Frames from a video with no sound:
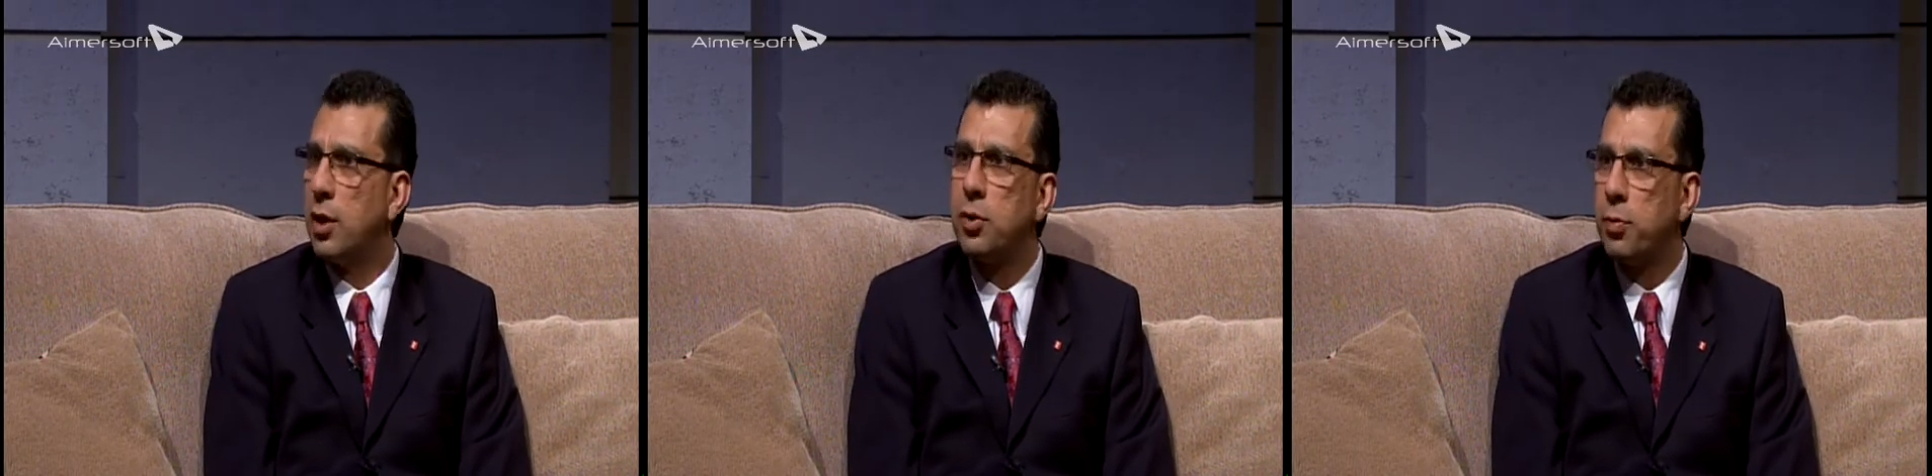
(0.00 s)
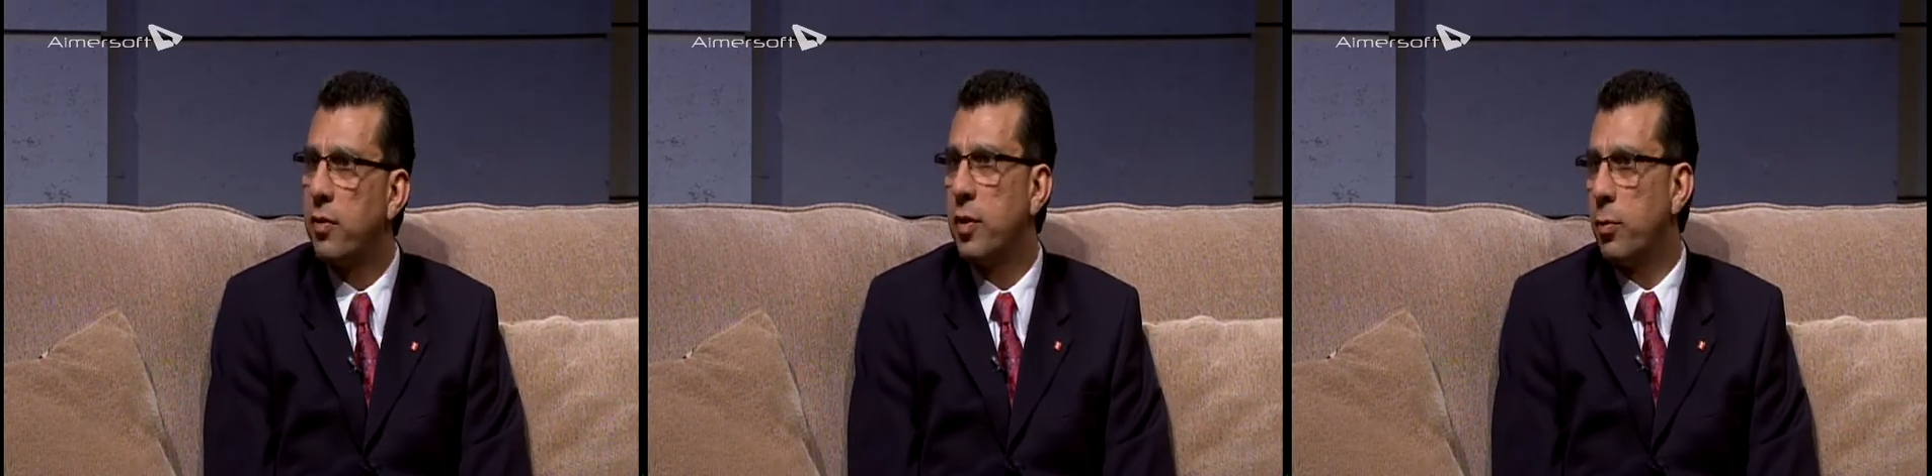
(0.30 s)
and to
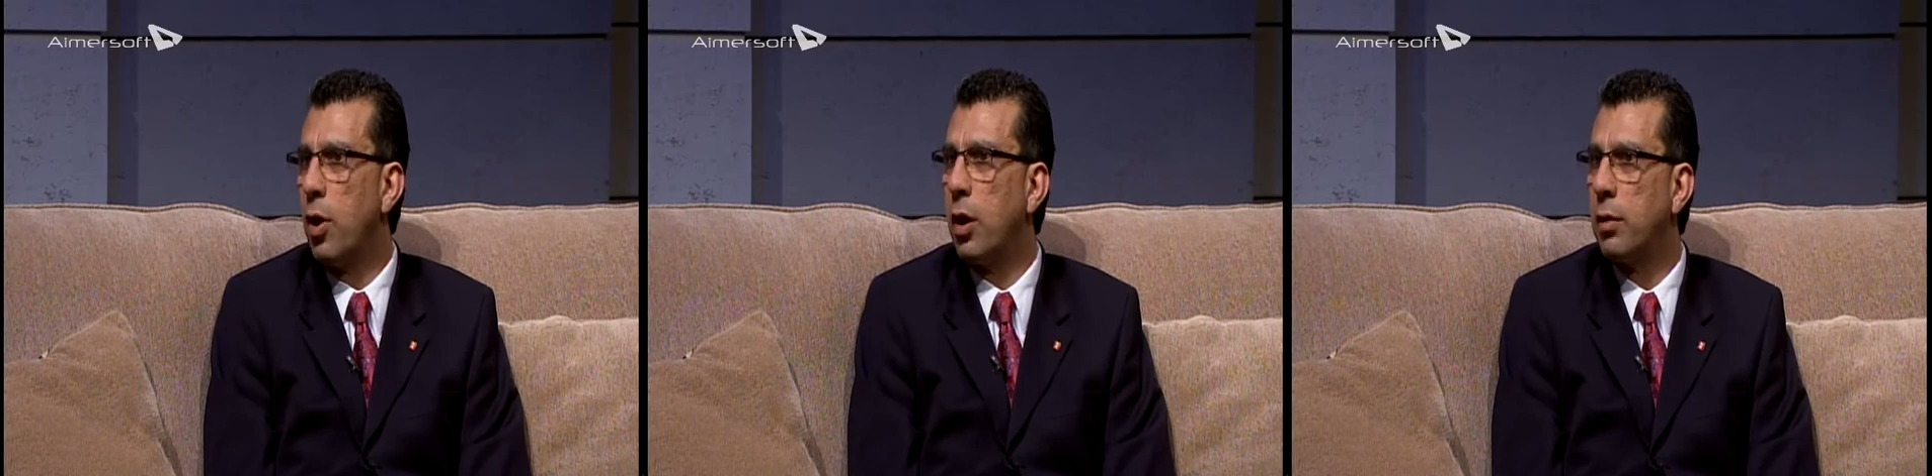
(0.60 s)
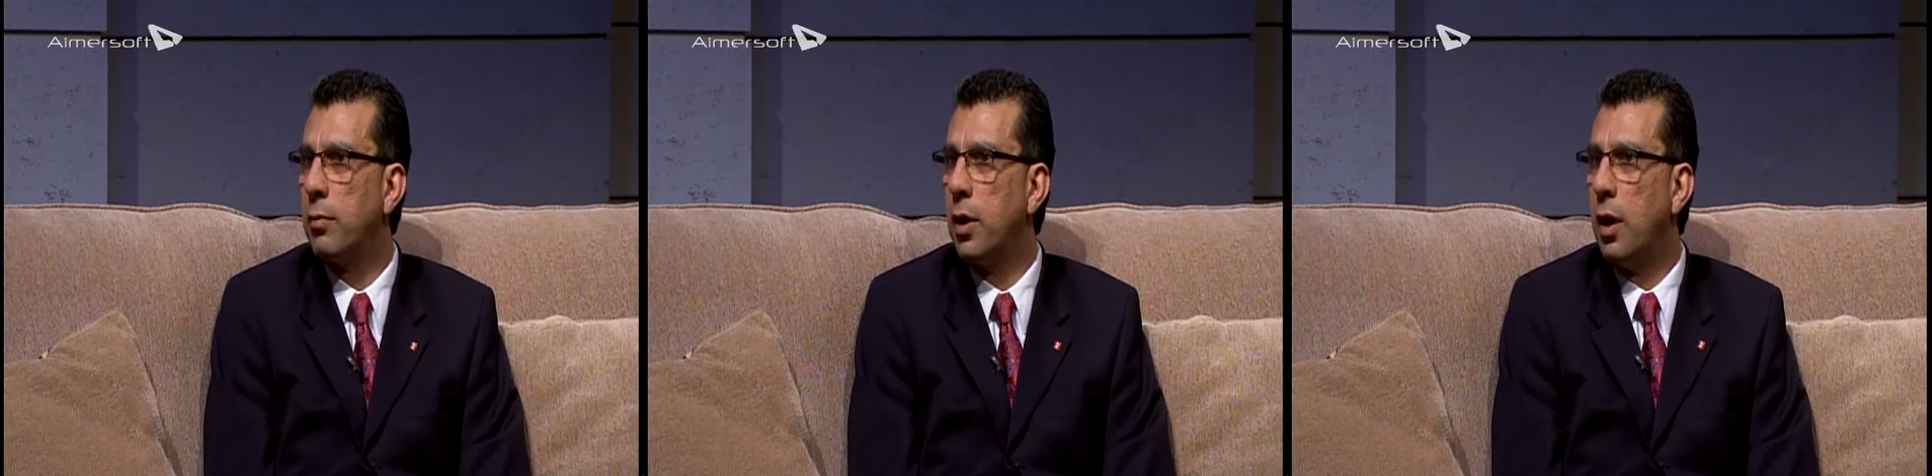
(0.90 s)
prove them
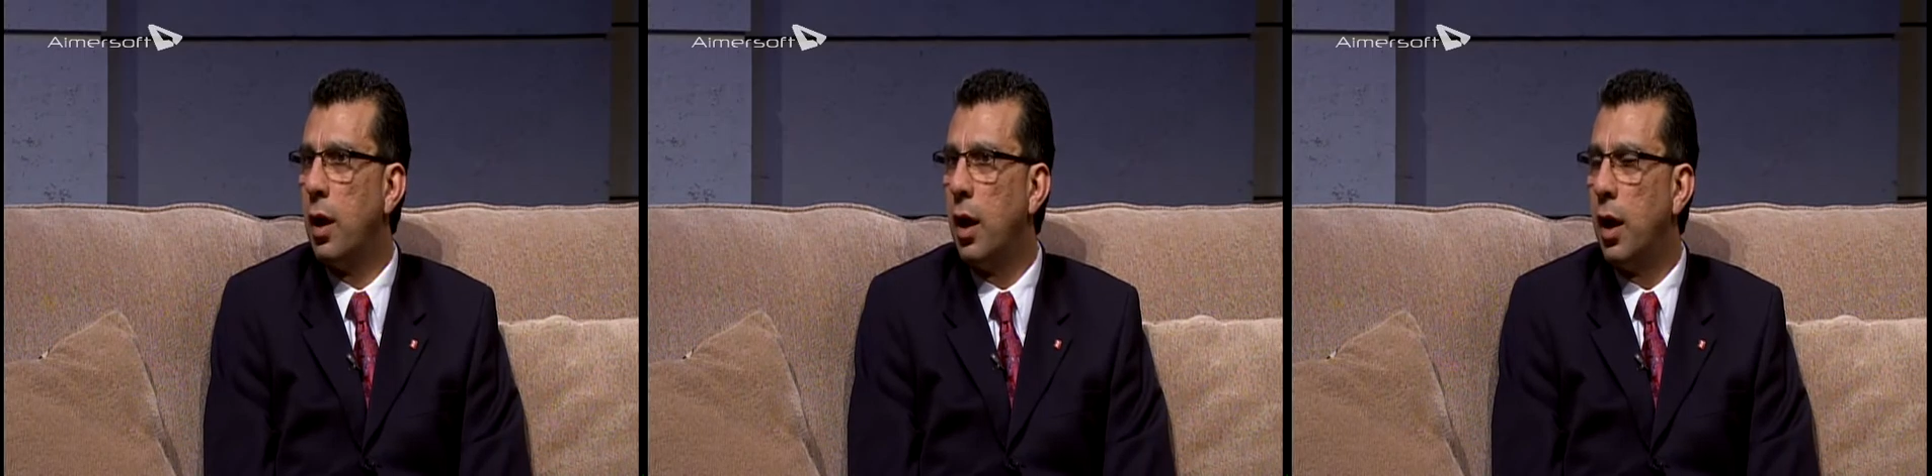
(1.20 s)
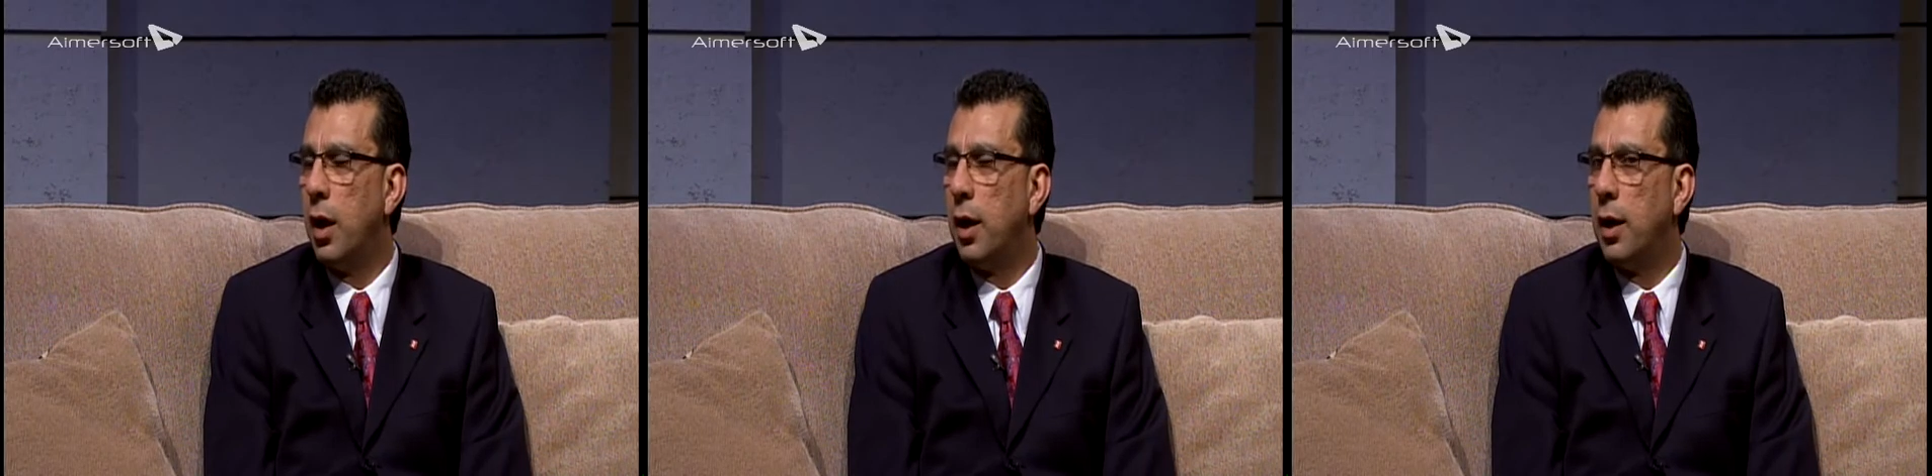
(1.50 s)
wrong.
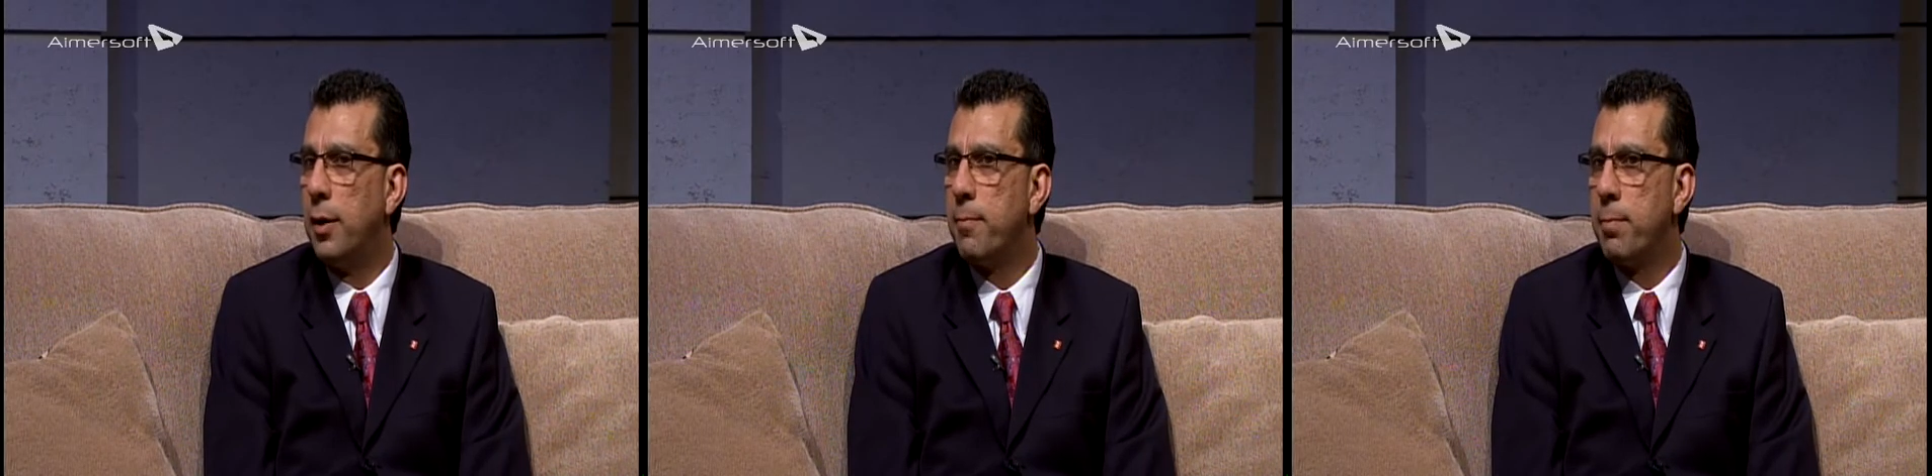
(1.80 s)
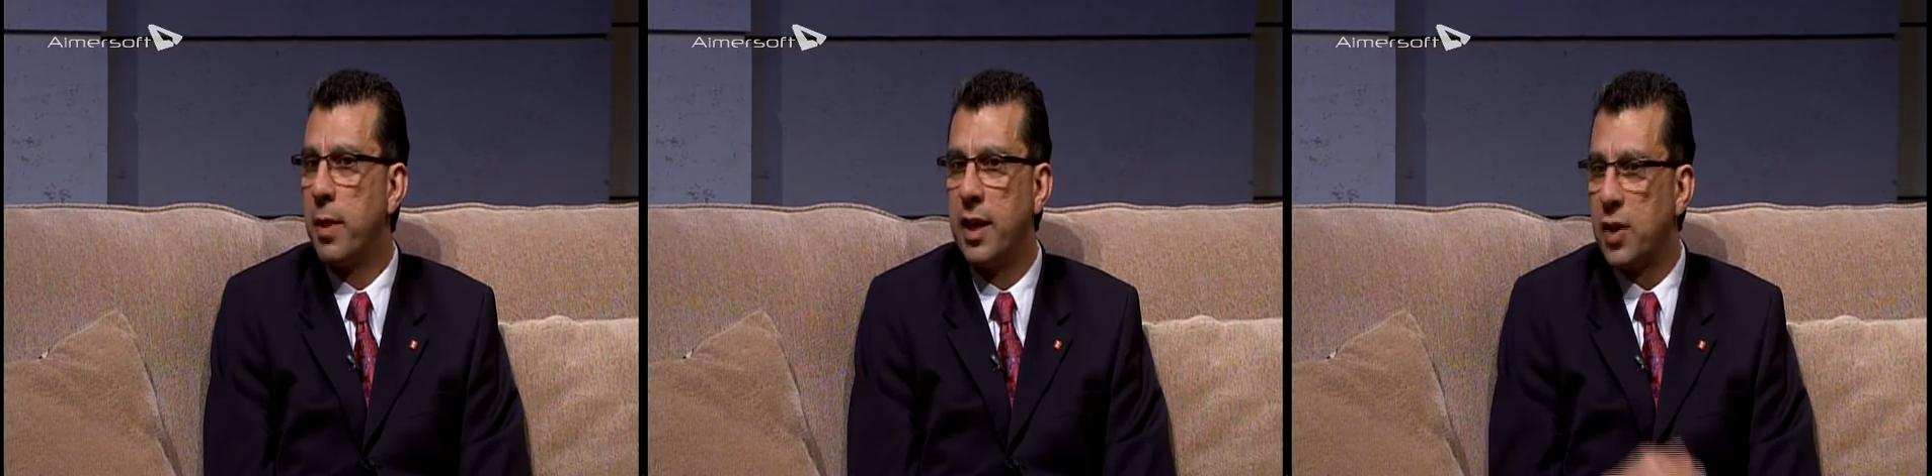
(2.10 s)

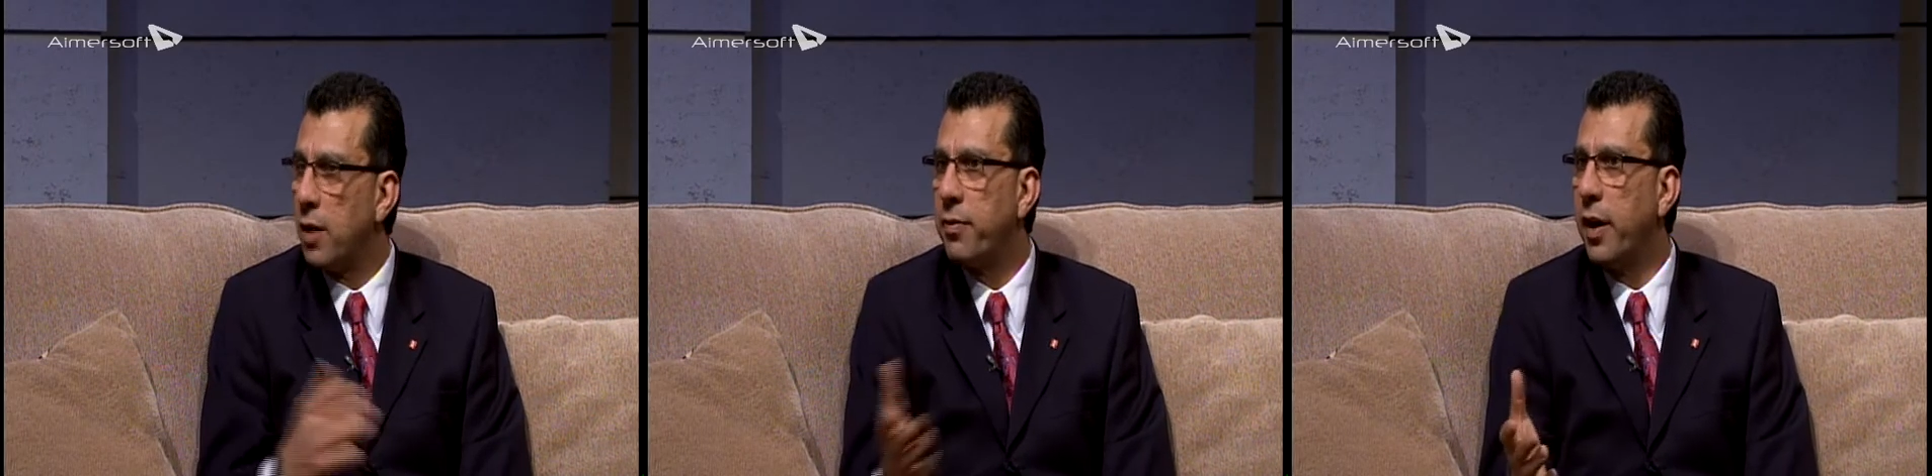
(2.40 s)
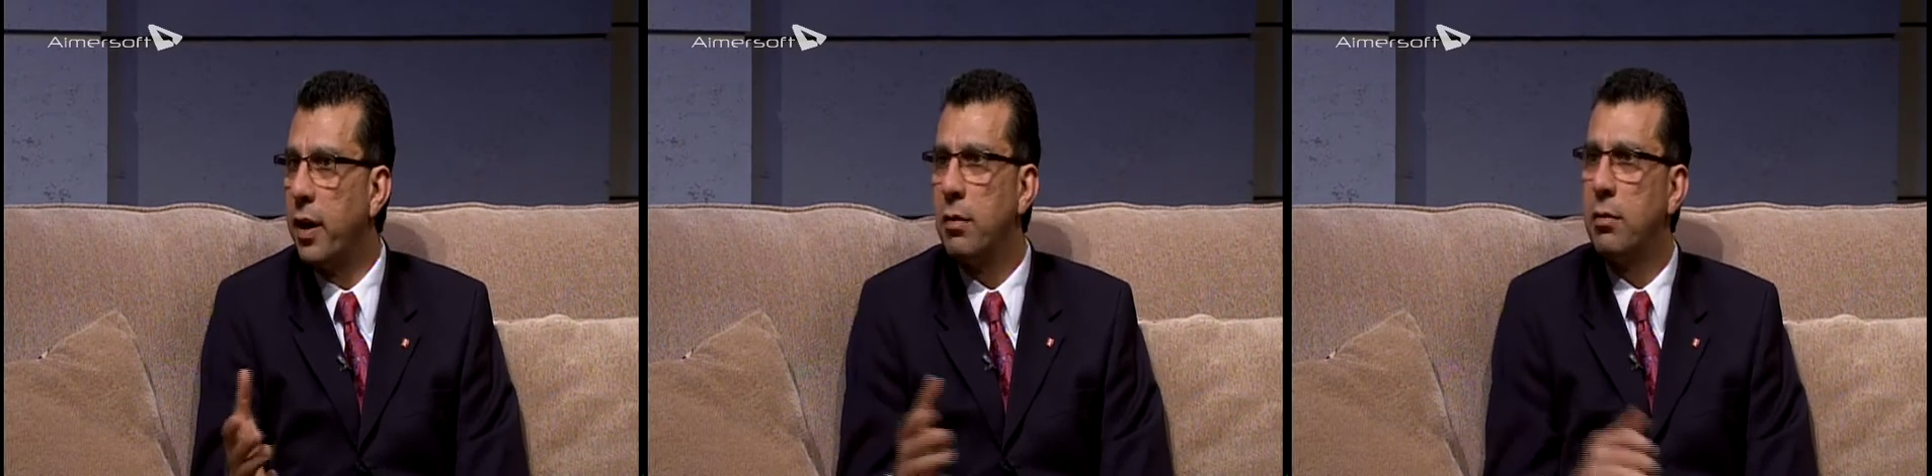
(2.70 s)
It's
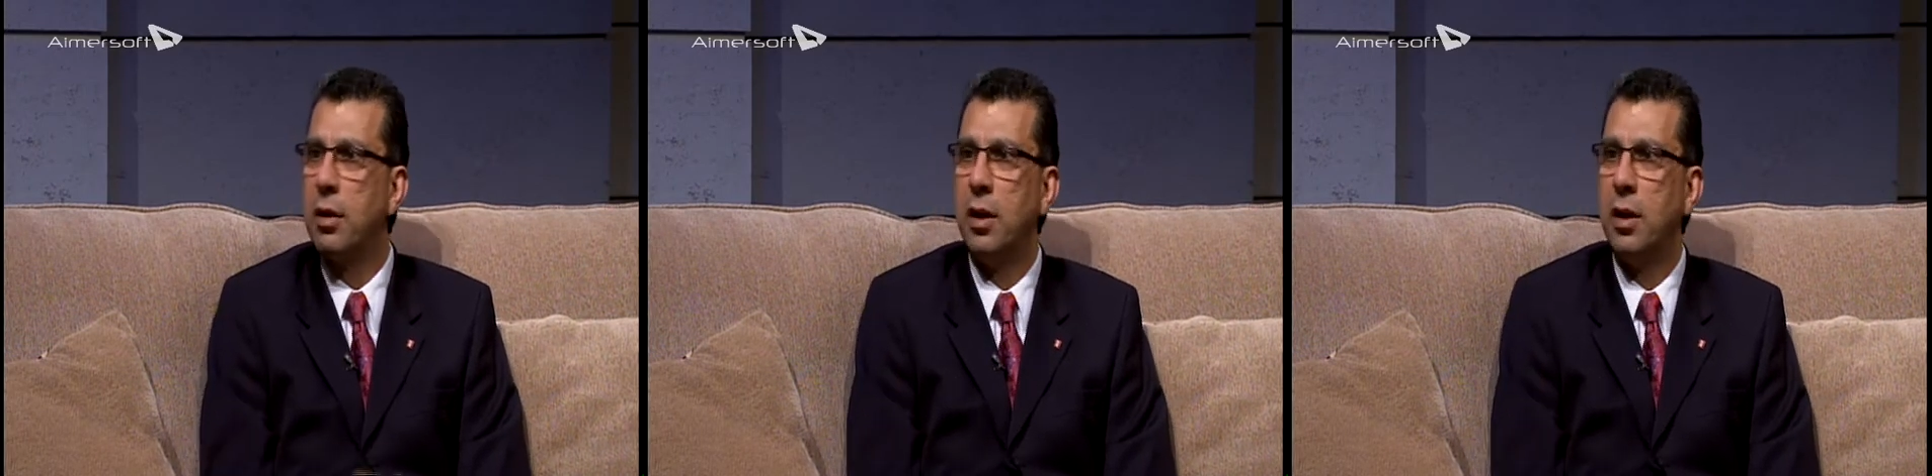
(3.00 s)
unfair,